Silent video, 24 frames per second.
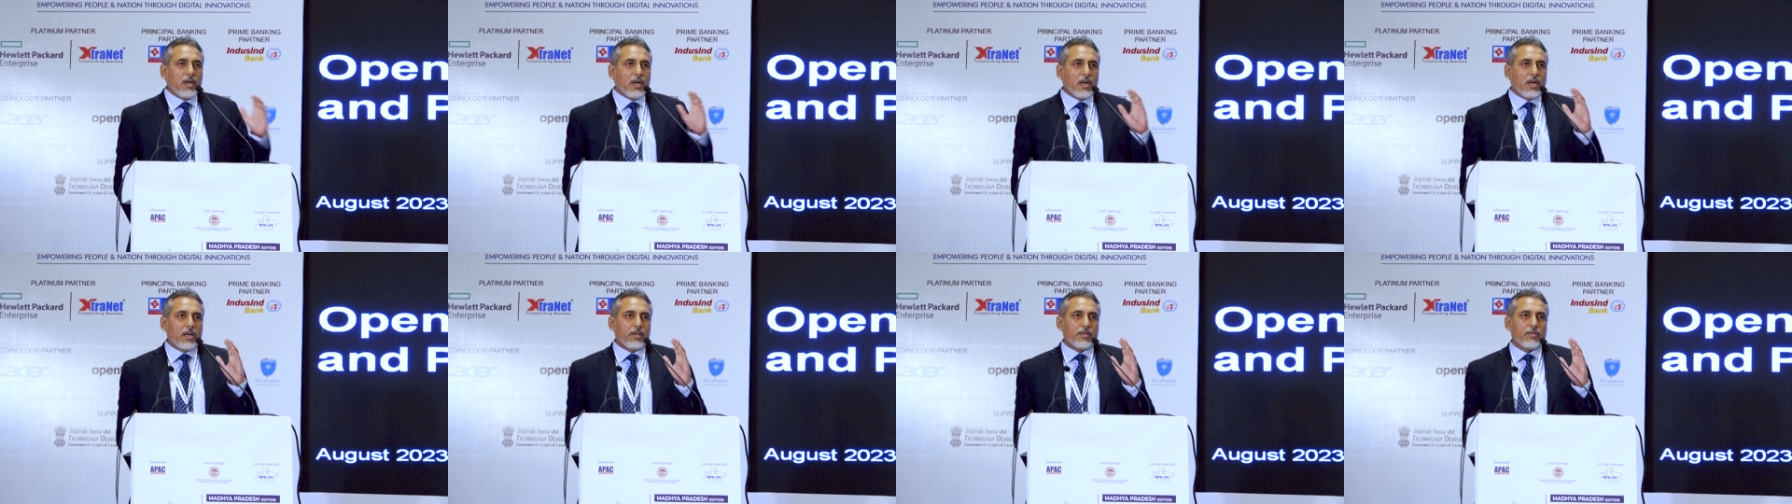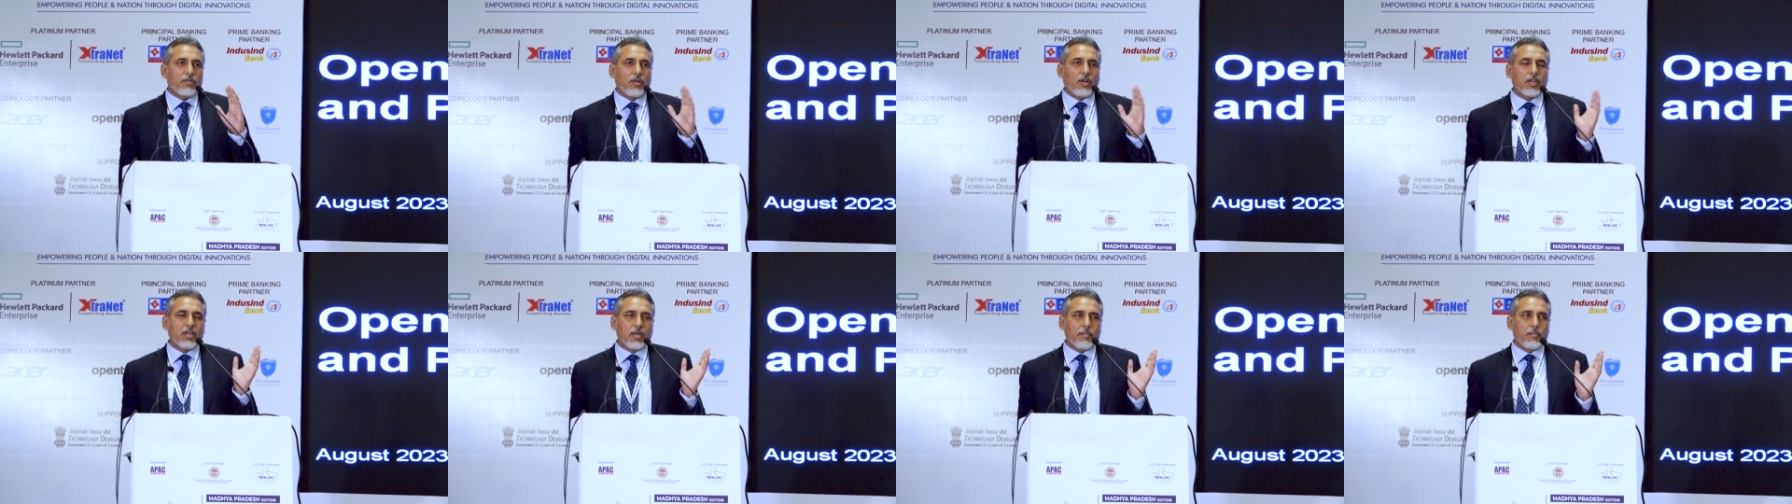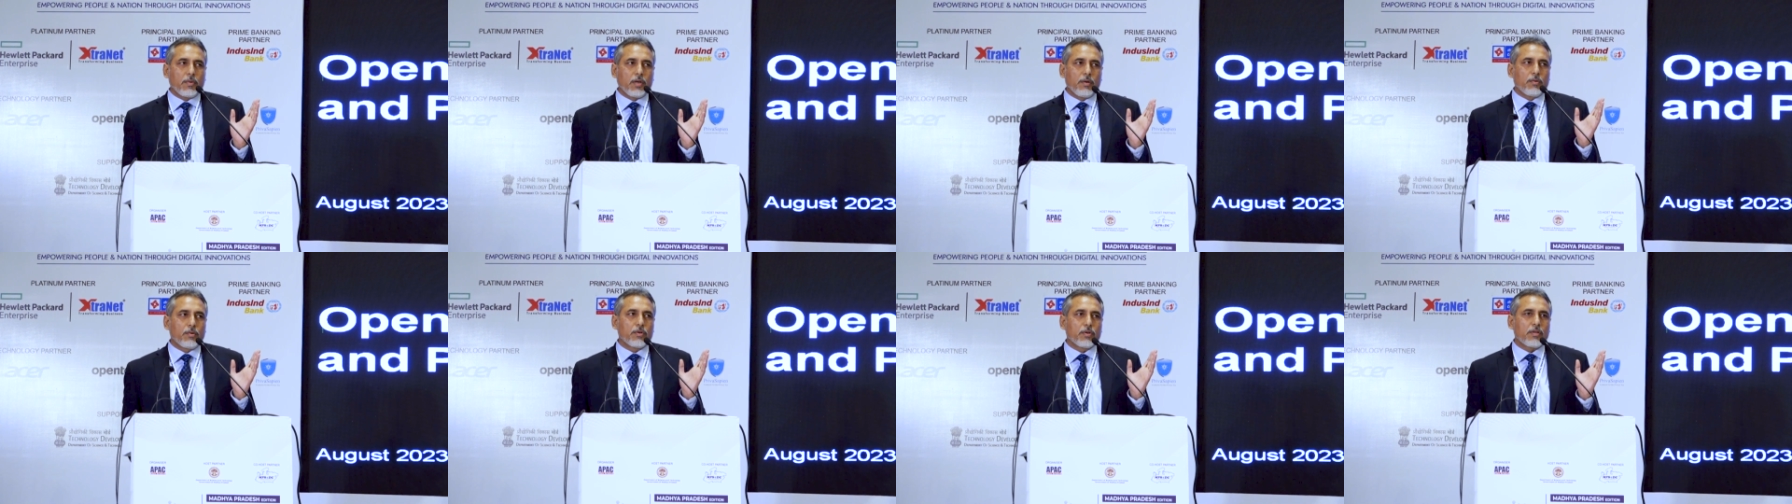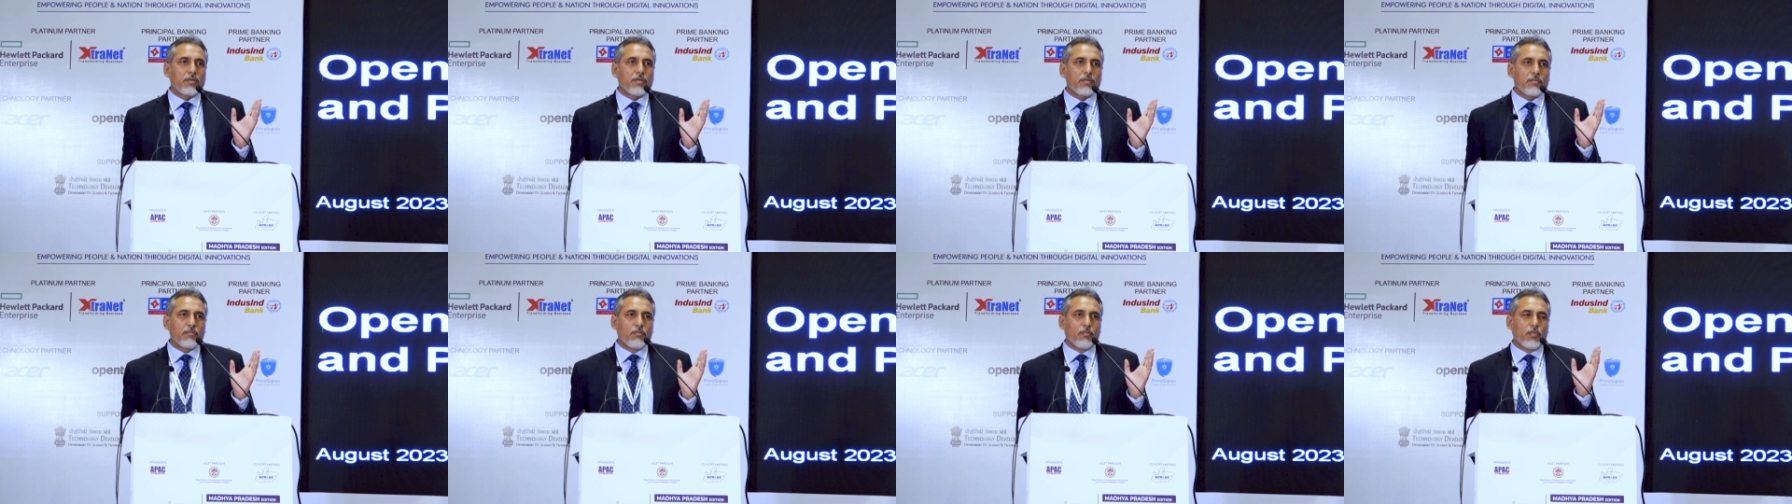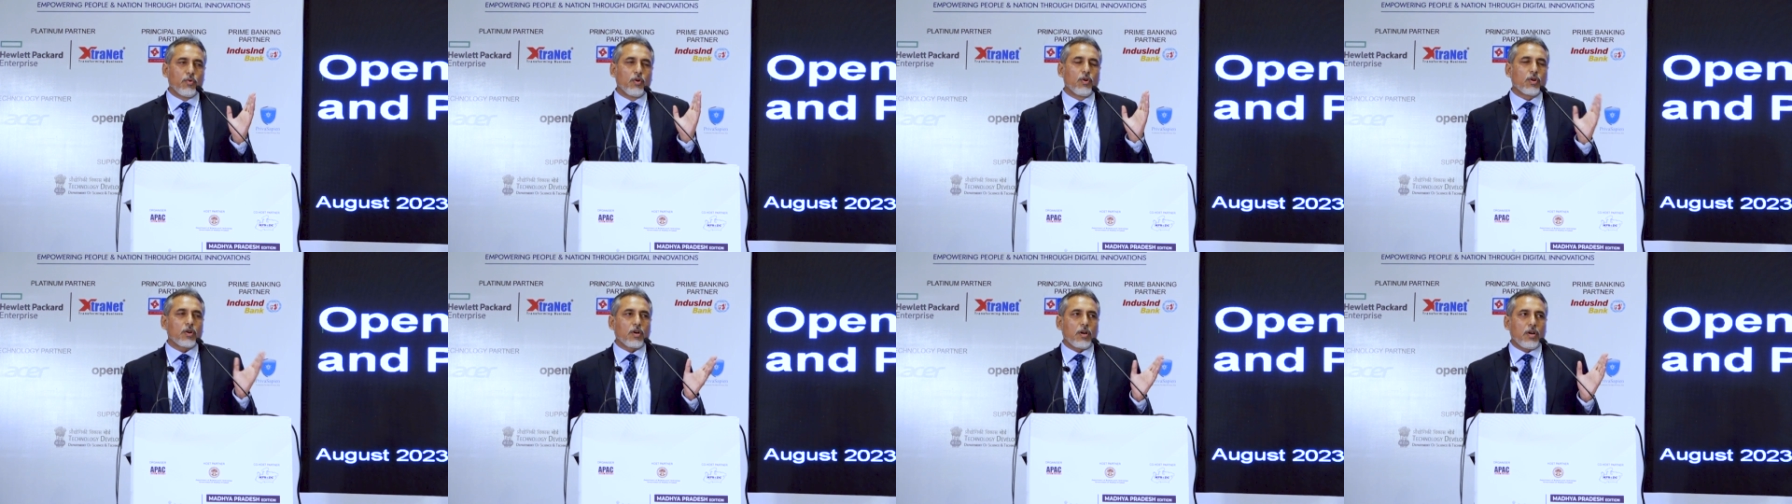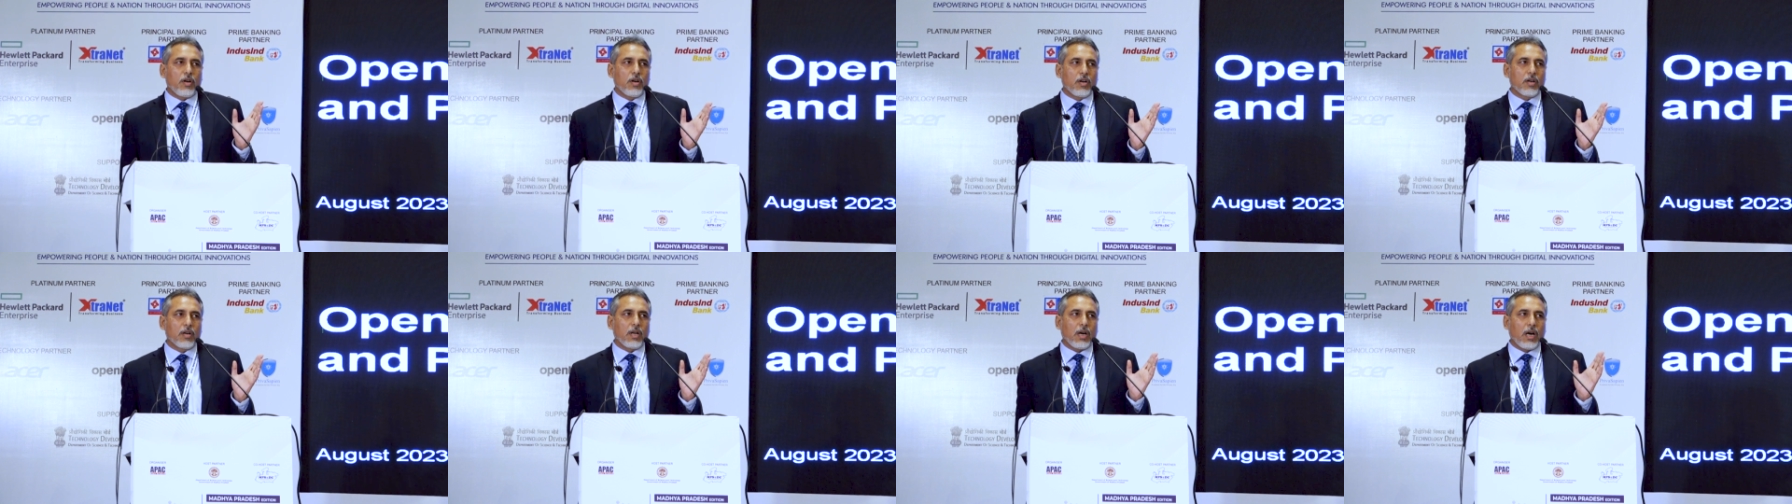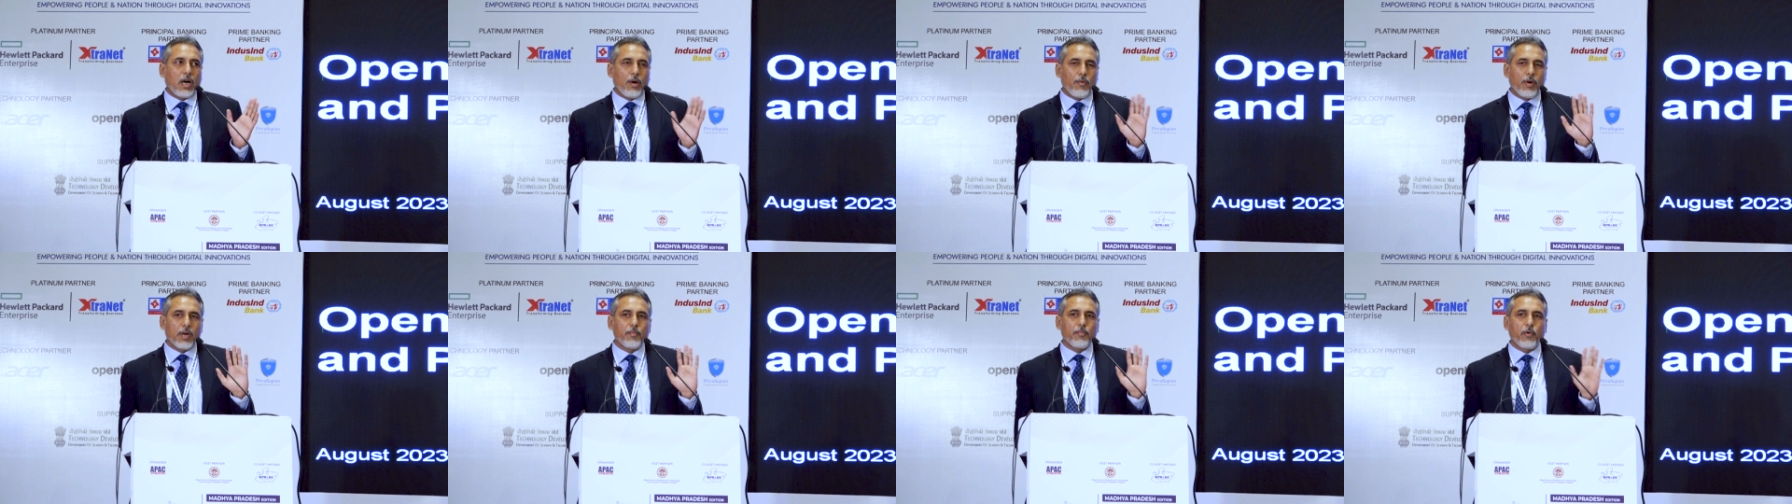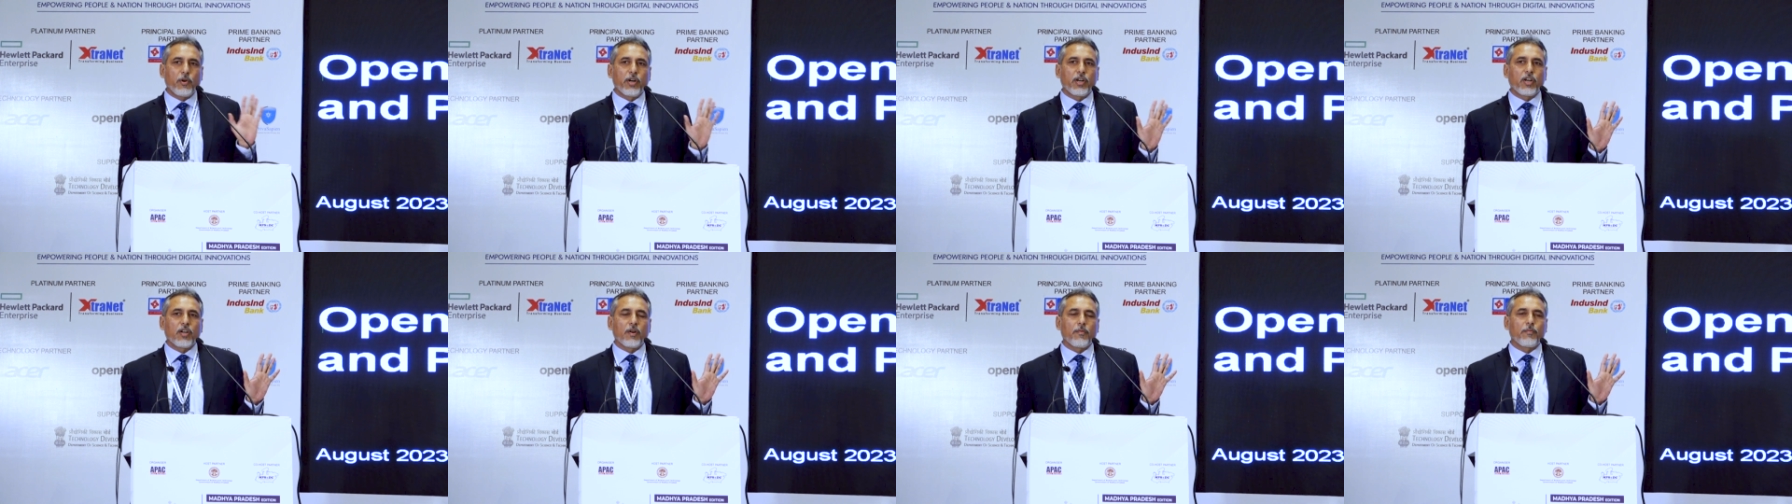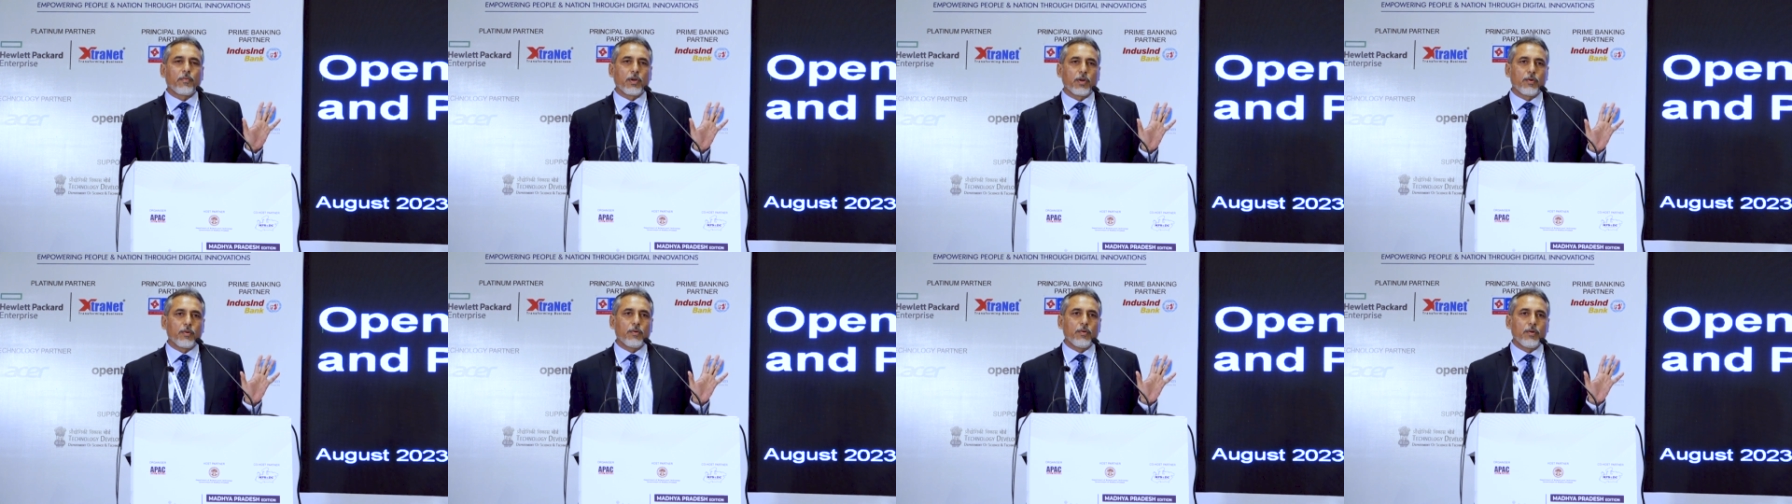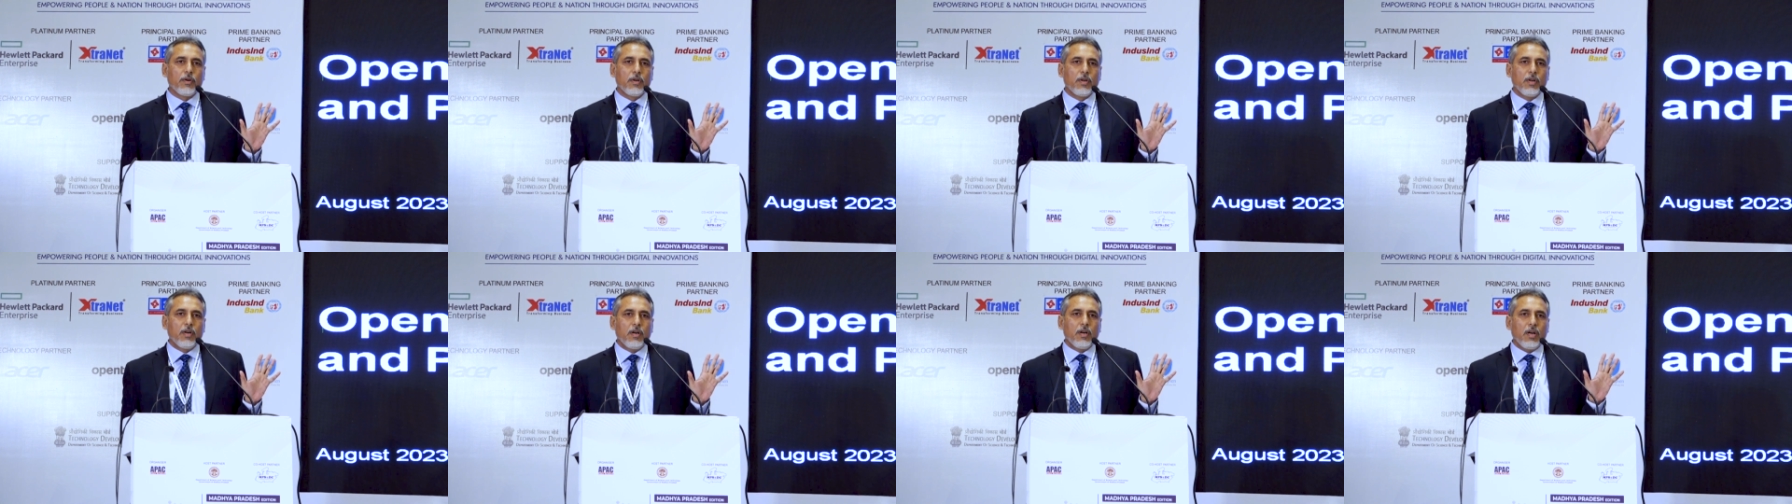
talk about more on our point of view